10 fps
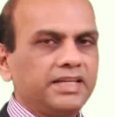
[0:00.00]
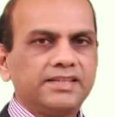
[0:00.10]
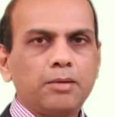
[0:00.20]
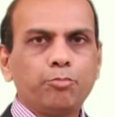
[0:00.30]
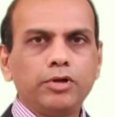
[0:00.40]

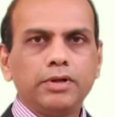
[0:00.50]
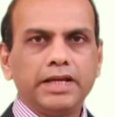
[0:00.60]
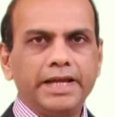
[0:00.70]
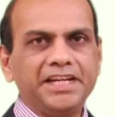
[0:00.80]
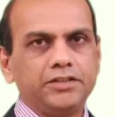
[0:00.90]
example
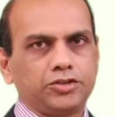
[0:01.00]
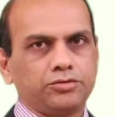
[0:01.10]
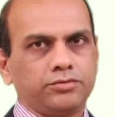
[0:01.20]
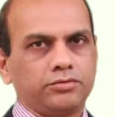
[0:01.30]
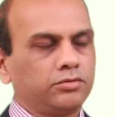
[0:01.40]
8.
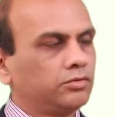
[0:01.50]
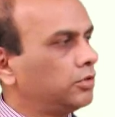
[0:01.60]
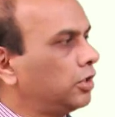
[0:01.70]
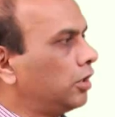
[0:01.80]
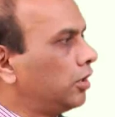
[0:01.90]

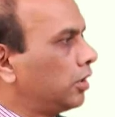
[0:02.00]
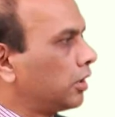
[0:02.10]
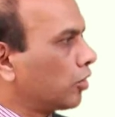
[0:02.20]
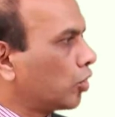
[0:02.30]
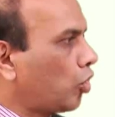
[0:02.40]

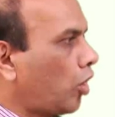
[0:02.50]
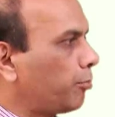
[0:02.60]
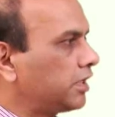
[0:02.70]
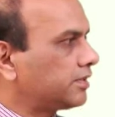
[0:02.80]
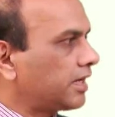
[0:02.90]

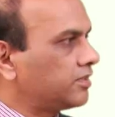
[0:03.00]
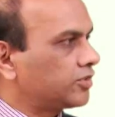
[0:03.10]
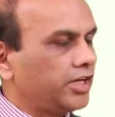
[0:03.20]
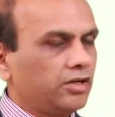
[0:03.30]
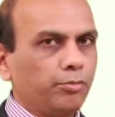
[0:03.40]
Common size
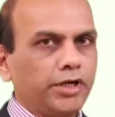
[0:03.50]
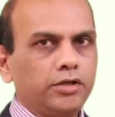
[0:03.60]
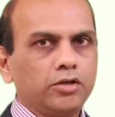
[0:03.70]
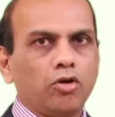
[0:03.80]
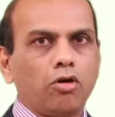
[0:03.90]
statement
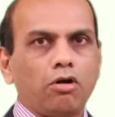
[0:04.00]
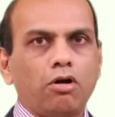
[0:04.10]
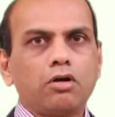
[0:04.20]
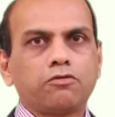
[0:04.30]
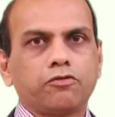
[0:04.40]

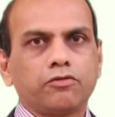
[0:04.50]
of